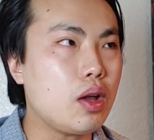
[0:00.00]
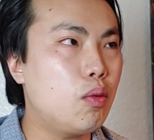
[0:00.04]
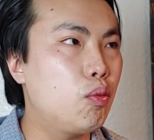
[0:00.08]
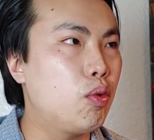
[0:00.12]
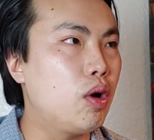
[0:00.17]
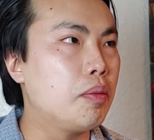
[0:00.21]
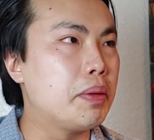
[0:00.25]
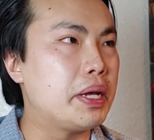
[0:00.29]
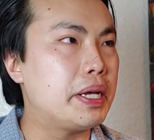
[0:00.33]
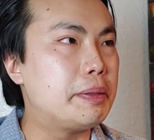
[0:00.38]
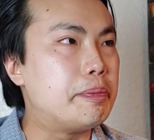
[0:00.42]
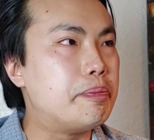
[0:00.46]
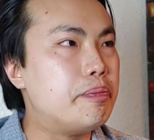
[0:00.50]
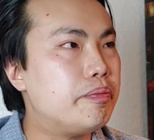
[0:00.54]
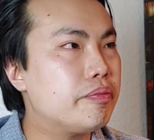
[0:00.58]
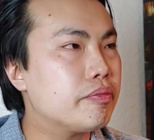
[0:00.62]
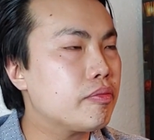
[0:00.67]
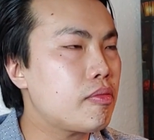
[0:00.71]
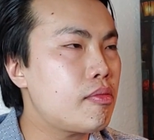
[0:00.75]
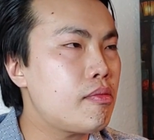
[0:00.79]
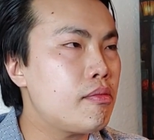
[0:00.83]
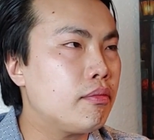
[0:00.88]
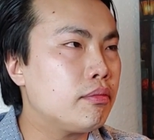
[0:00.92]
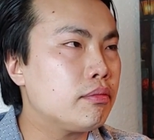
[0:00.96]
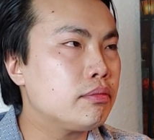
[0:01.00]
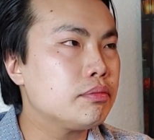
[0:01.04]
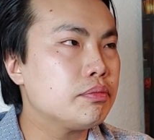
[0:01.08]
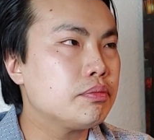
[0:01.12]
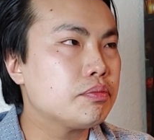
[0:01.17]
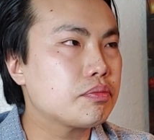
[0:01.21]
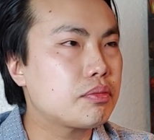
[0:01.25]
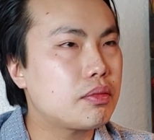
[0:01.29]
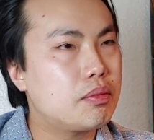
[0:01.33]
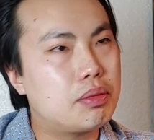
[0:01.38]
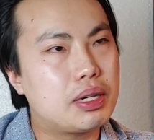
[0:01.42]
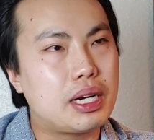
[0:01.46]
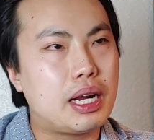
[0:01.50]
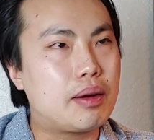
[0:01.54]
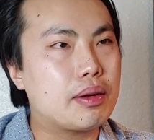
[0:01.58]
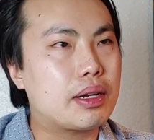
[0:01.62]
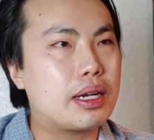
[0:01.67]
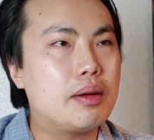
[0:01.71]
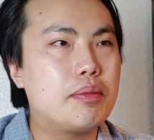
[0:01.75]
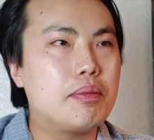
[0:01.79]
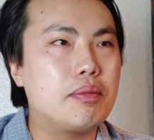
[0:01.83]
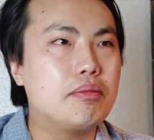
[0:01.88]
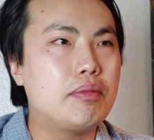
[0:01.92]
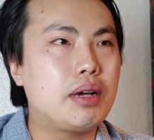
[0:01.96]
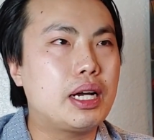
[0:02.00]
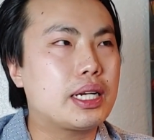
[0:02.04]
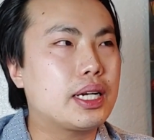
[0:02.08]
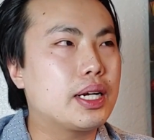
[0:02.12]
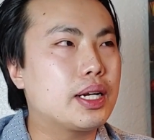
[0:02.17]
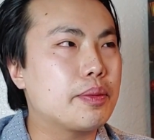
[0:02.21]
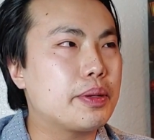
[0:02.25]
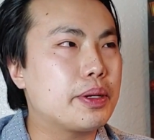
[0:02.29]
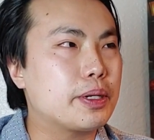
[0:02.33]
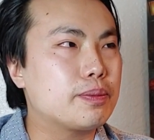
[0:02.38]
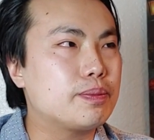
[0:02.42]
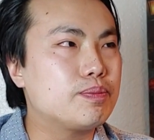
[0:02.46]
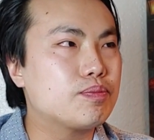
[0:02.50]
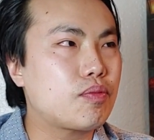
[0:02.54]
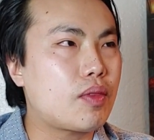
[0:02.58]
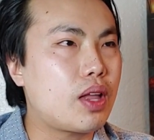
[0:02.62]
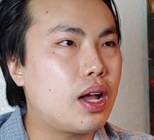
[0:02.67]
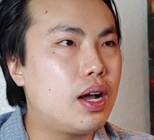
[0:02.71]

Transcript: well made, but not my kind of beer.